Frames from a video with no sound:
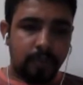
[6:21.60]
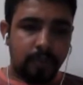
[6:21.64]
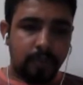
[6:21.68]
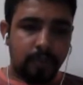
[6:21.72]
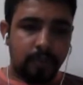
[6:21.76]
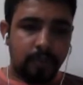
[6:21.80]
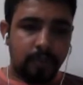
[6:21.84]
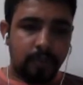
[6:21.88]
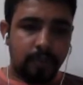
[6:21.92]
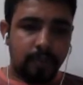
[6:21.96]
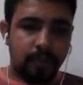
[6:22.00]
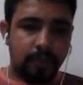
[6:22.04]

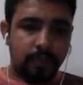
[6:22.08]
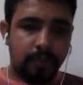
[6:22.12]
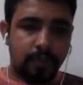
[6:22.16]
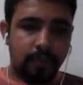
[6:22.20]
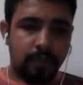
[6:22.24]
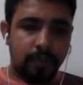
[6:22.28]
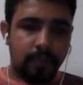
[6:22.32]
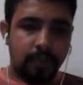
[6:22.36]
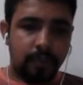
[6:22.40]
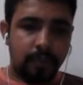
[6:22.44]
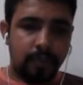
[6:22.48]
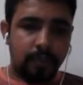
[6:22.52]

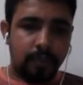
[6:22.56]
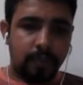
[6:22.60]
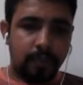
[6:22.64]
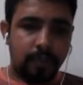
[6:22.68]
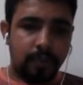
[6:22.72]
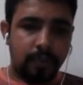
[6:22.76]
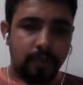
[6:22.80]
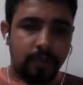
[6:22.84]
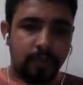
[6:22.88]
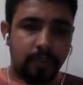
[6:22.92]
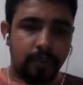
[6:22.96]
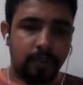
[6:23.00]

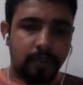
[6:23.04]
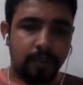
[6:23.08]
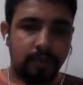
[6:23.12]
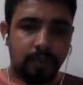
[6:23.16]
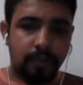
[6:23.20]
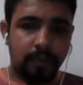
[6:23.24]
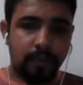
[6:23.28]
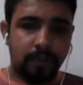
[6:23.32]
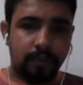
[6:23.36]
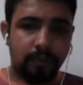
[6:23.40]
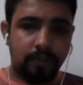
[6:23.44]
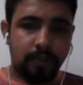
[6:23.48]

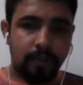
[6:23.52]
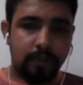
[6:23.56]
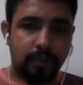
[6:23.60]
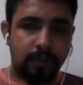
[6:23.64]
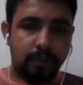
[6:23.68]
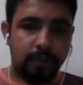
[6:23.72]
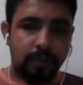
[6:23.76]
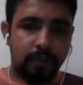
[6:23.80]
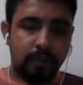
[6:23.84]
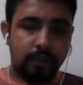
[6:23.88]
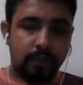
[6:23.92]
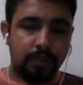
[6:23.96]

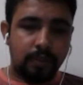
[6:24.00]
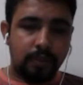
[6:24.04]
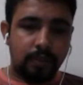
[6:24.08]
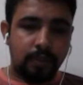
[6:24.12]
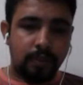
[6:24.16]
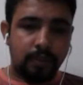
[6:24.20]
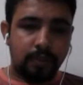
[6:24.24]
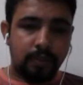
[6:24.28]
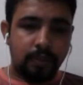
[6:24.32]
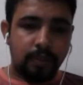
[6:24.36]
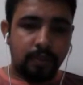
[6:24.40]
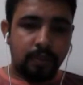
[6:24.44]

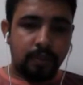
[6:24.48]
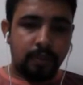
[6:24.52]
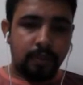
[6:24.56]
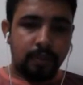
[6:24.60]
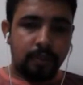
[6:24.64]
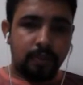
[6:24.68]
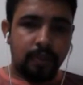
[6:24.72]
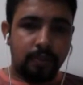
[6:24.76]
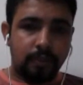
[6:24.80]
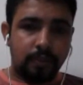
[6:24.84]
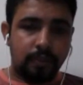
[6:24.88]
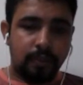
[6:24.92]

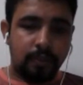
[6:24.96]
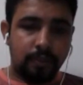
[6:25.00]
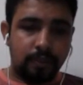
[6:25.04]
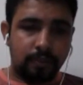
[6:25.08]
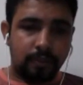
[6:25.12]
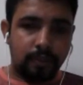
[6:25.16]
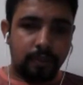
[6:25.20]
The person shown says nothing.